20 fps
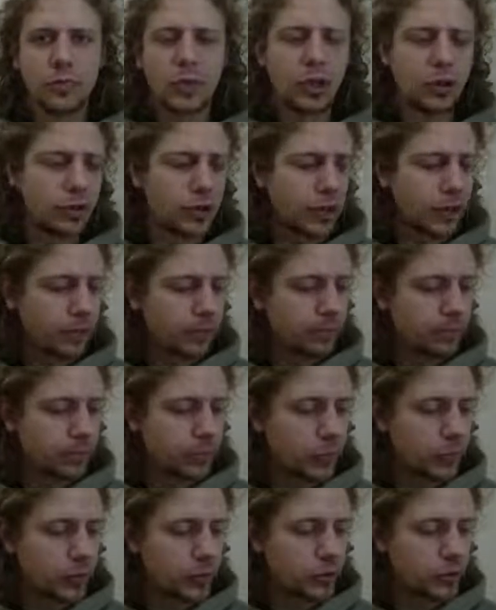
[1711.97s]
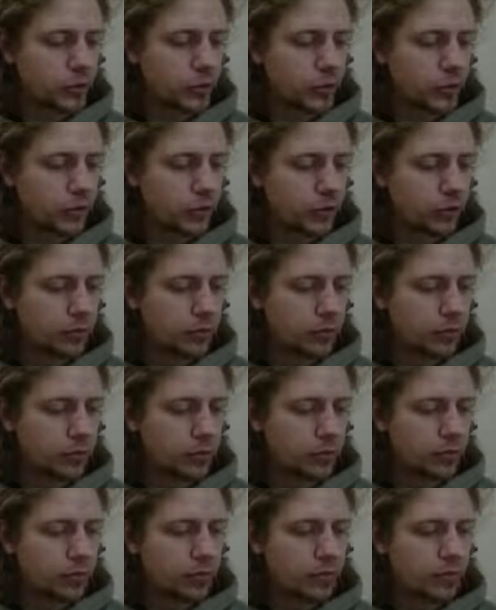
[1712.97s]
Okay, so
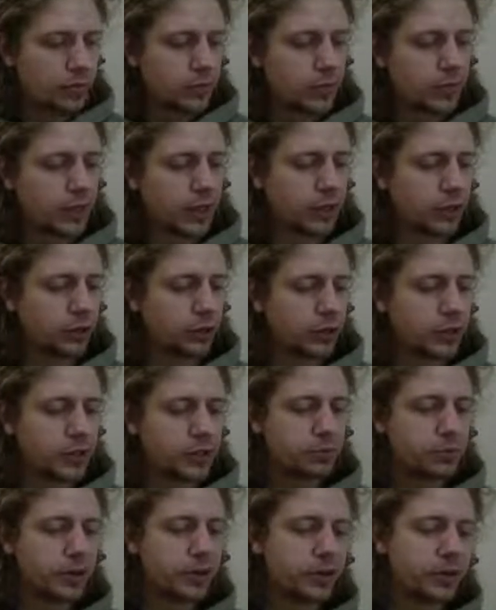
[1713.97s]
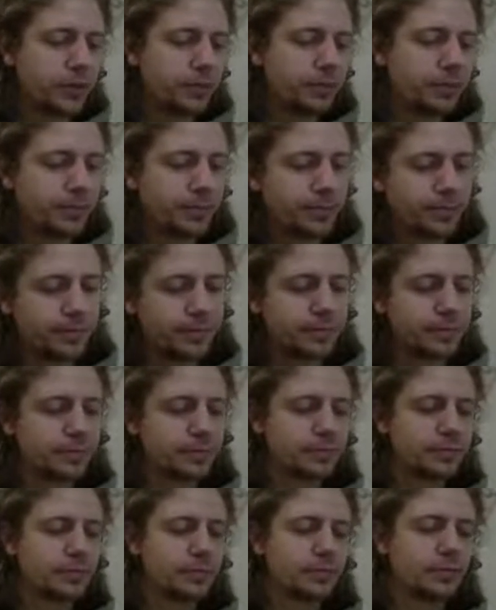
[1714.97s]
hey Luis, welcome.
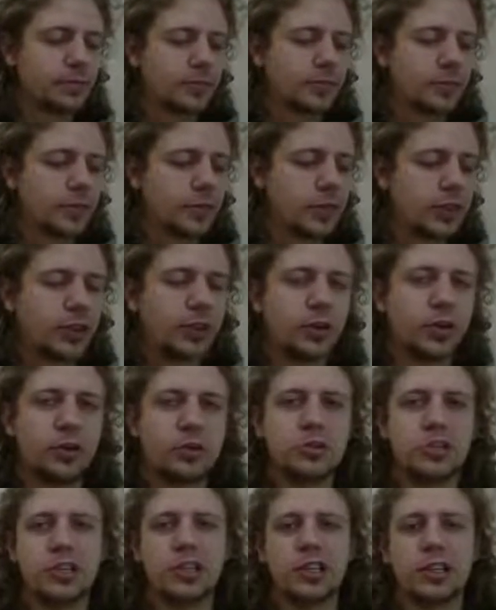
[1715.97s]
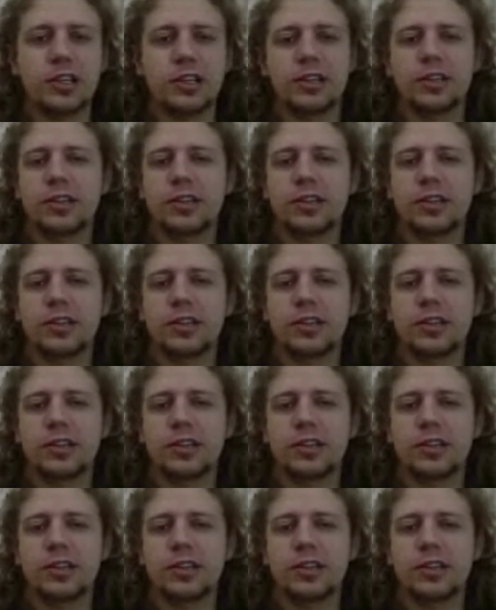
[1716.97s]
The OG